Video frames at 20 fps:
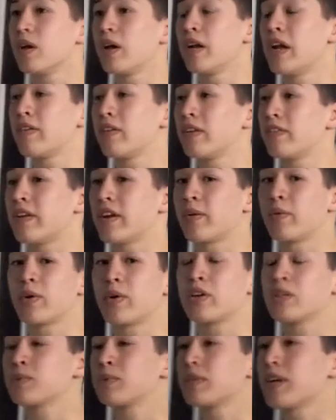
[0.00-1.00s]
I never lived anywhere
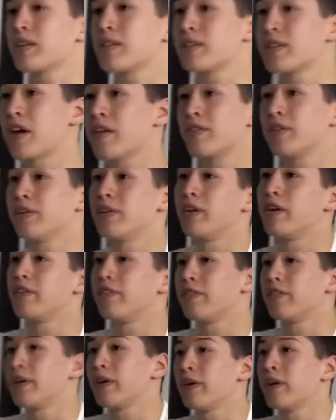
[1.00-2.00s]
else besides South
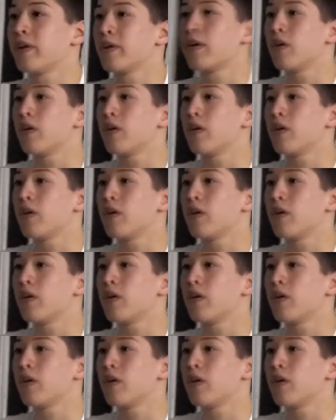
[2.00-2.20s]
Philadelphia.